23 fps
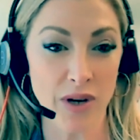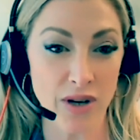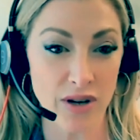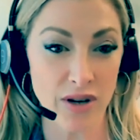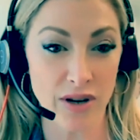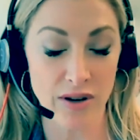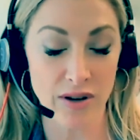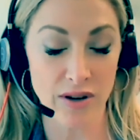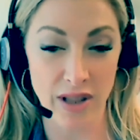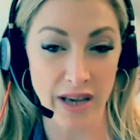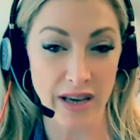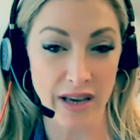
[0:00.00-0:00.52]

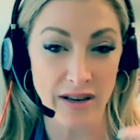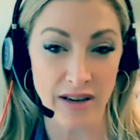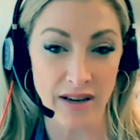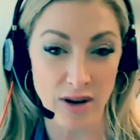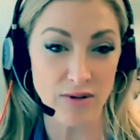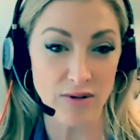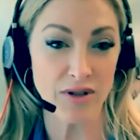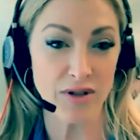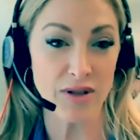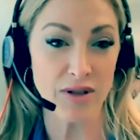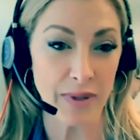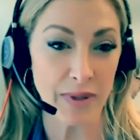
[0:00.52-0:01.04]
you're like
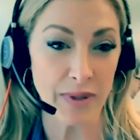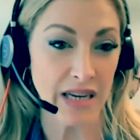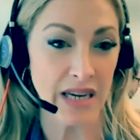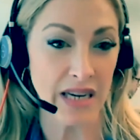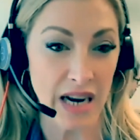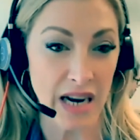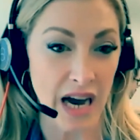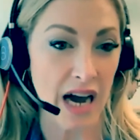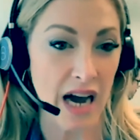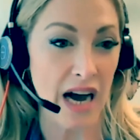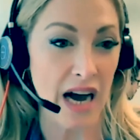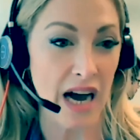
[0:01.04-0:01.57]

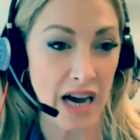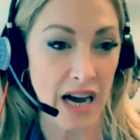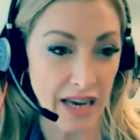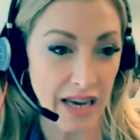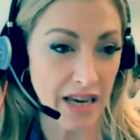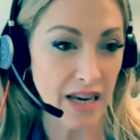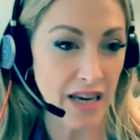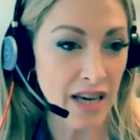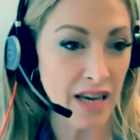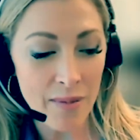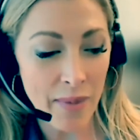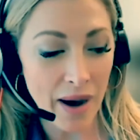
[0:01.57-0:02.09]
nosebleed
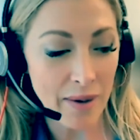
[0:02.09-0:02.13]
eye.